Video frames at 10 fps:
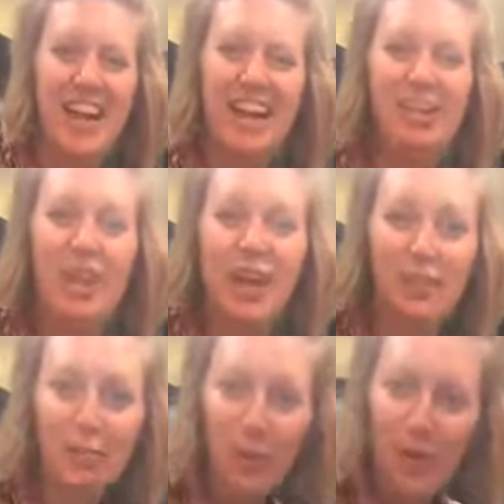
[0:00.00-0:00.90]

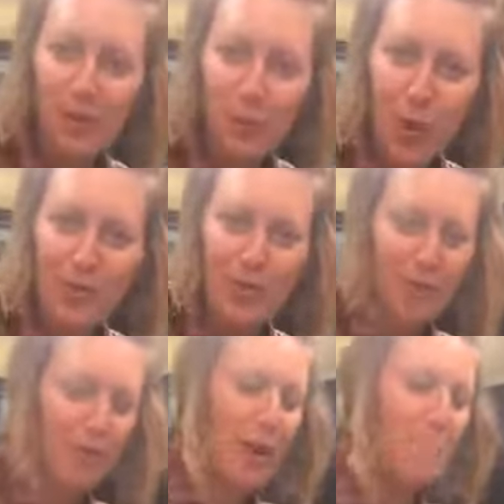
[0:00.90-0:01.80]
Jacqueline, where are you watching
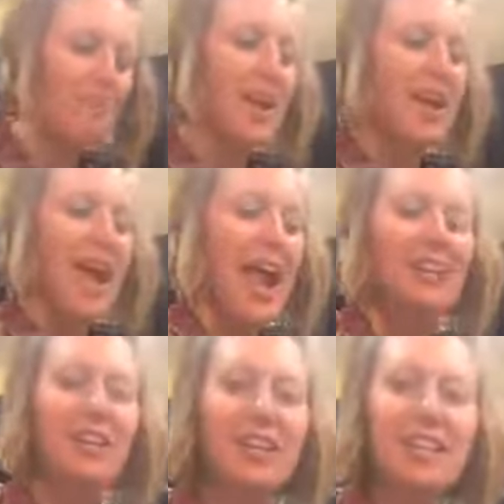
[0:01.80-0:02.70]
from? And
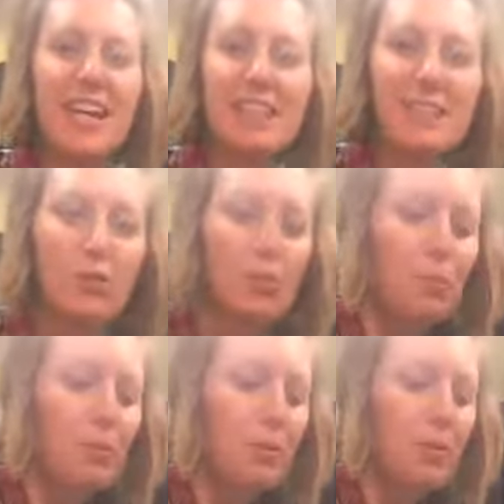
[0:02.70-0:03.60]
you're going to take the scoop
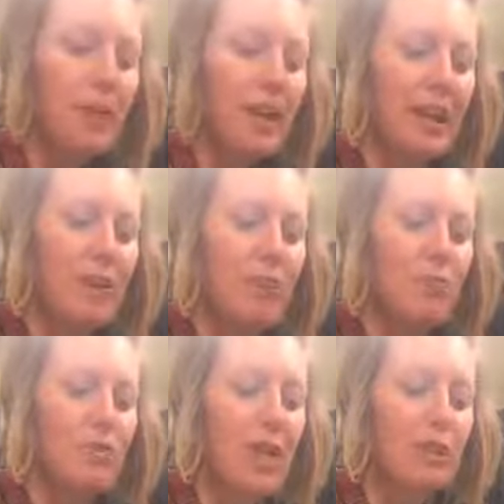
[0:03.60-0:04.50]
loop. And I
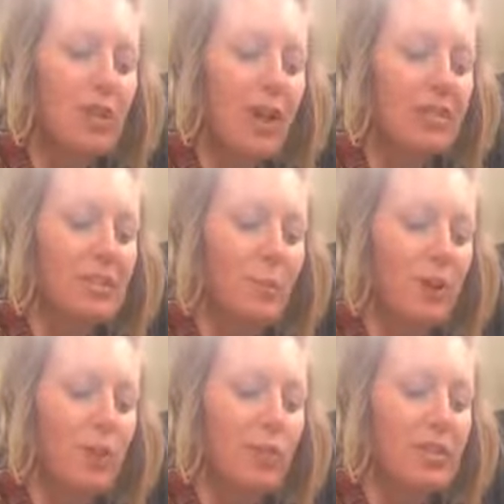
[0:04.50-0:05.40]
know at Jacqueline's
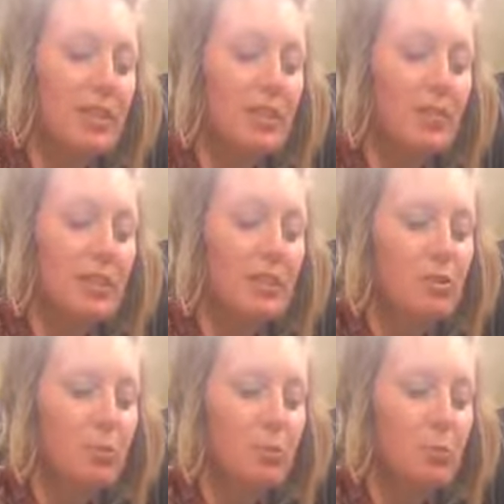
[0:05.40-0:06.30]
party we did use the
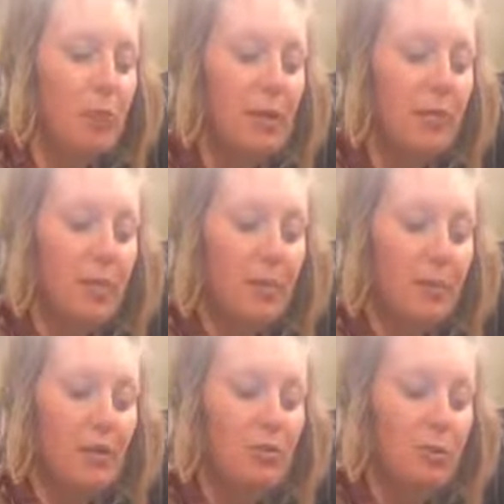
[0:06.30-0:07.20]
scoop loop. And remember,
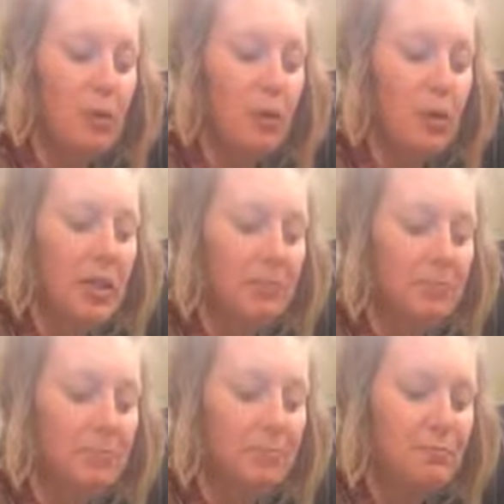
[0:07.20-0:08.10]
you just pull it,
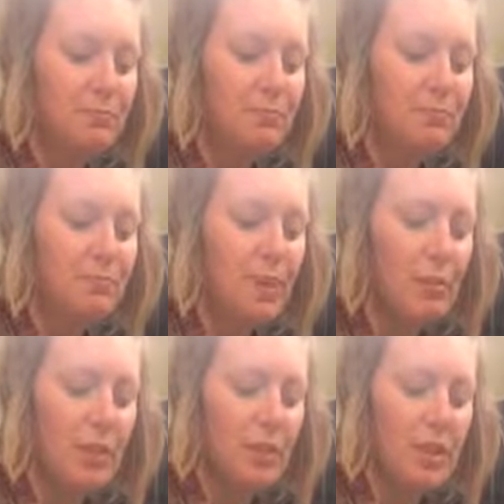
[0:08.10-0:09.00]

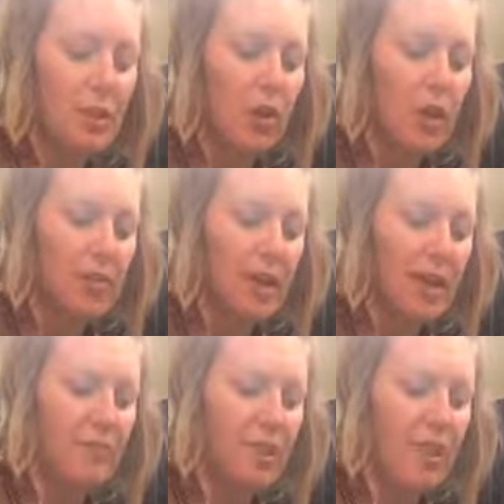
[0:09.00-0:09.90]
pulls out all of that
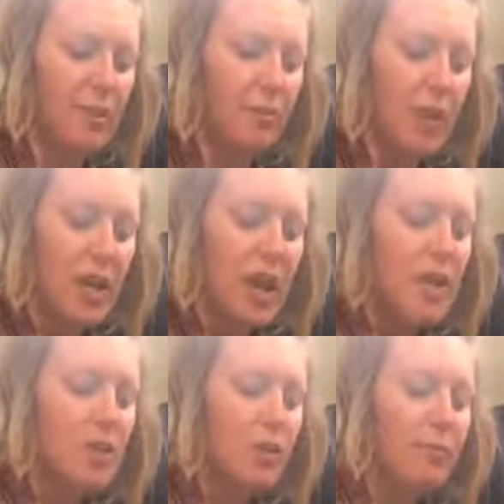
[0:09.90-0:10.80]
avocado.
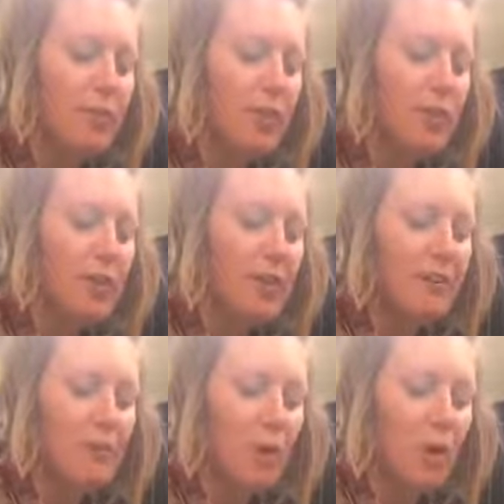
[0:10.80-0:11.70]
So if you're looking
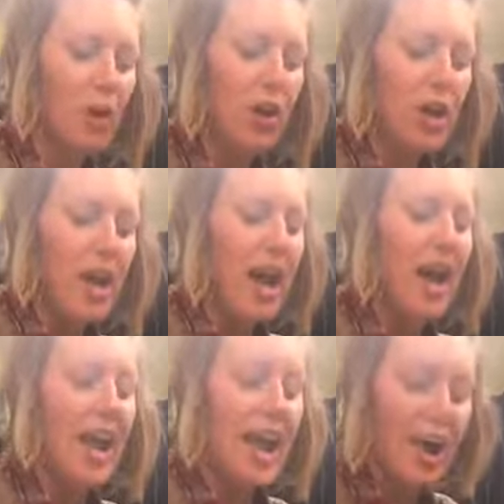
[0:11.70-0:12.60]
for
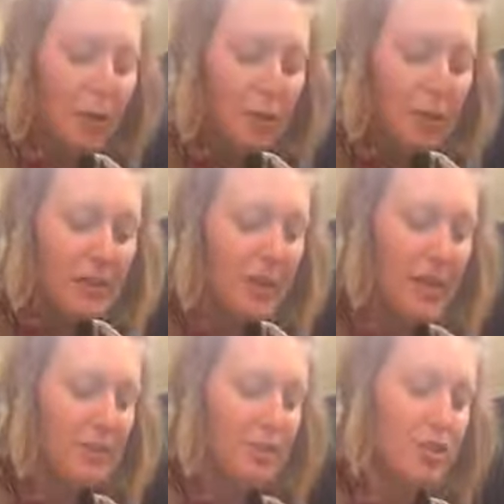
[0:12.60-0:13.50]
a healthy
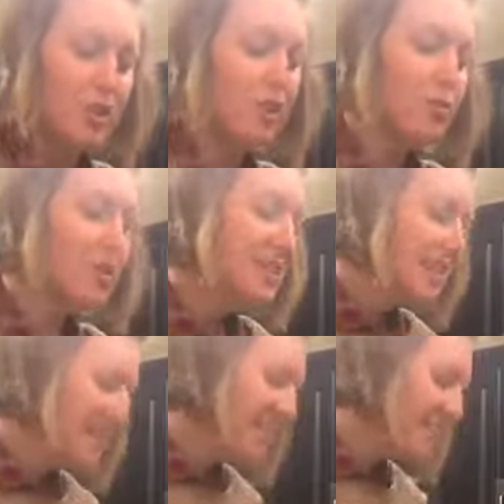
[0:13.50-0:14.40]
lunch, you
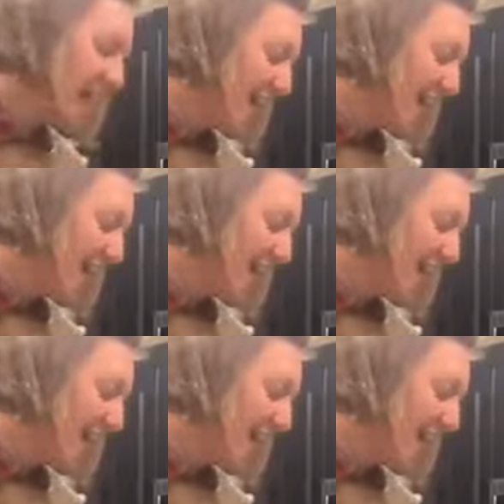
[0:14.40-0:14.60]
need to